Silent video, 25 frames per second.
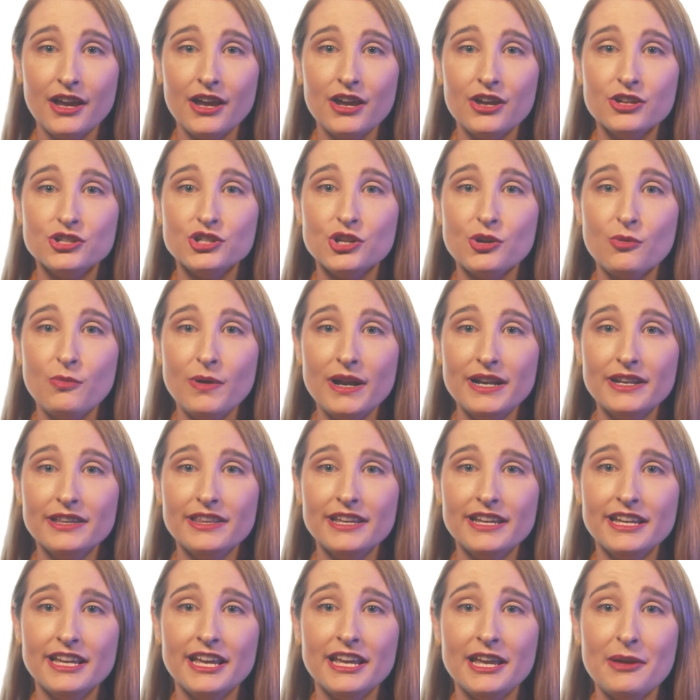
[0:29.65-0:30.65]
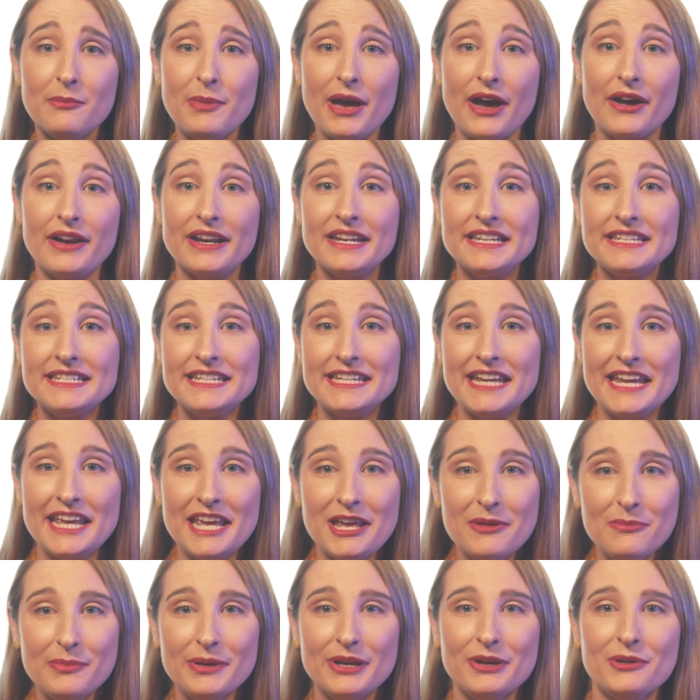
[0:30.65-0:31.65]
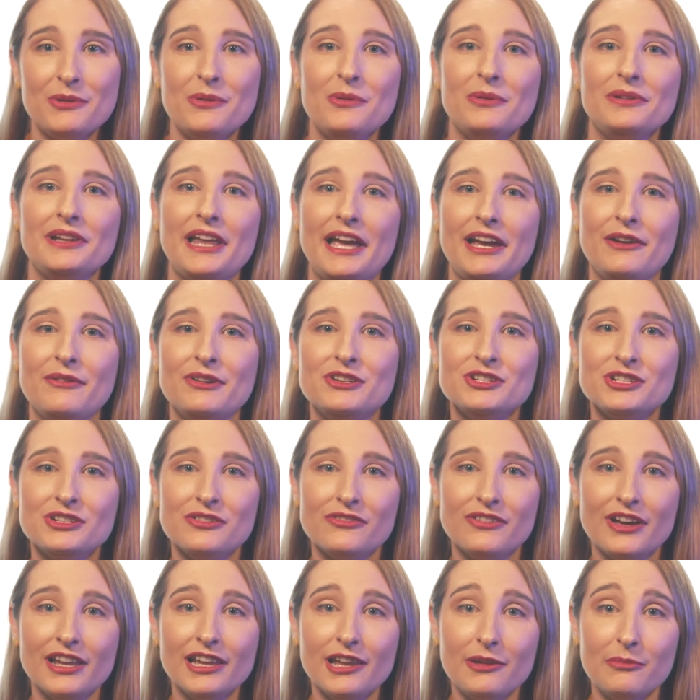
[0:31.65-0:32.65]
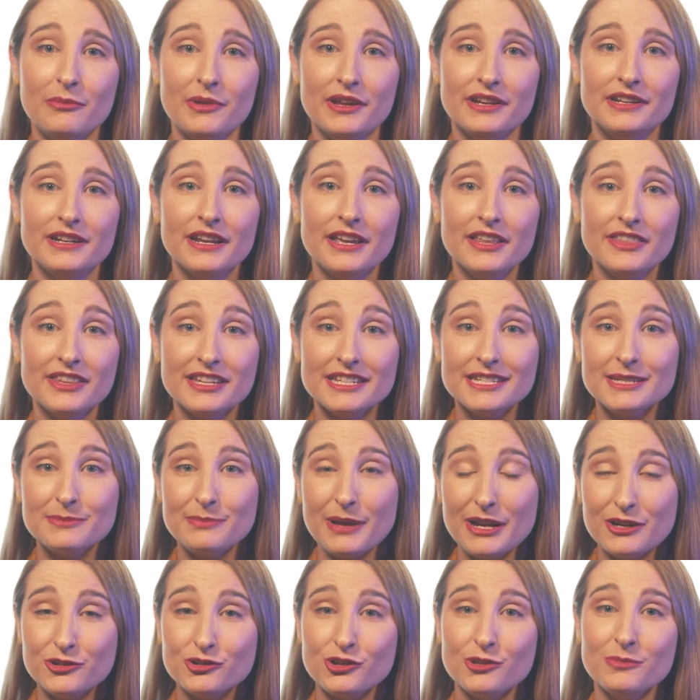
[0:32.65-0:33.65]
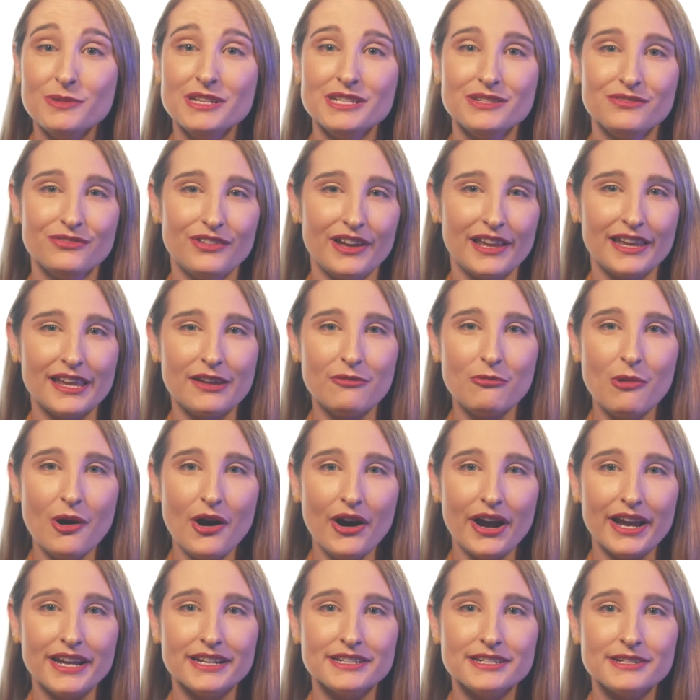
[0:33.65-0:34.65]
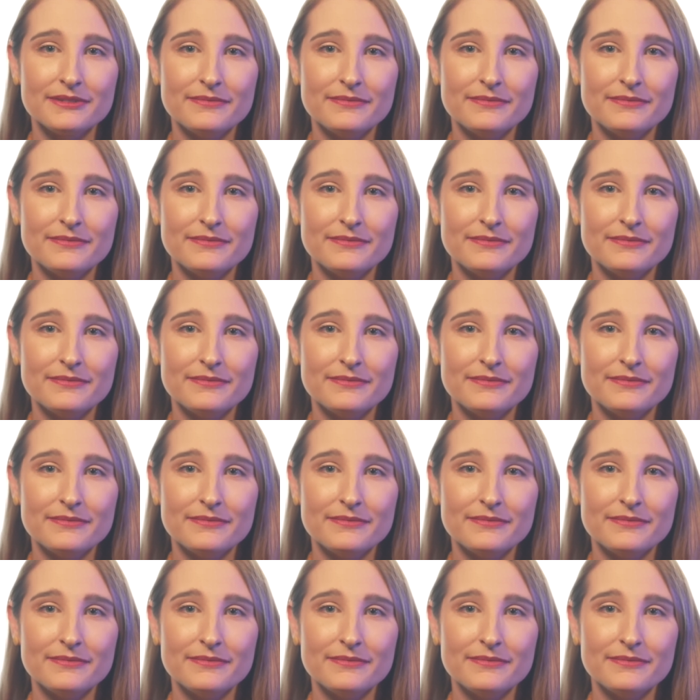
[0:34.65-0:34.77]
So when thinking about typical language development, the spectrum is fairly wide.